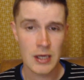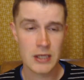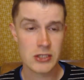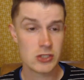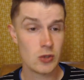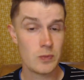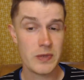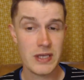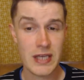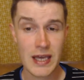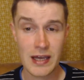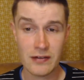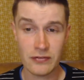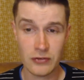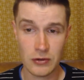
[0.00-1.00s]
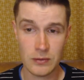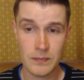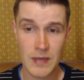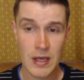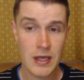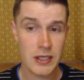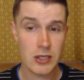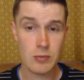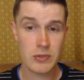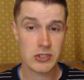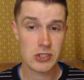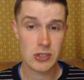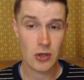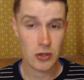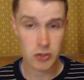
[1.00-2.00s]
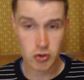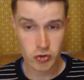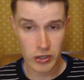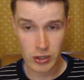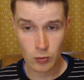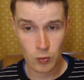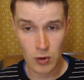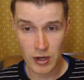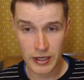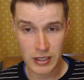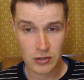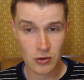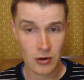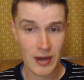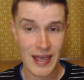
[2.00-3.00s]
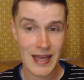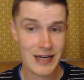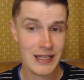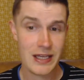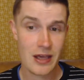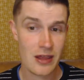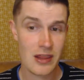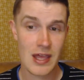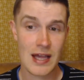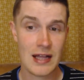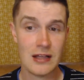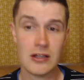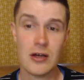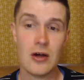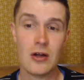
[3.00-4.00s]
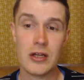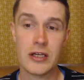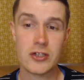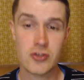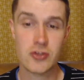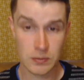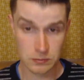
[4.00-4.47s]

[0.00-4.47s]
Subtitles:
So be careful. You must not drink wine or any other alcoholic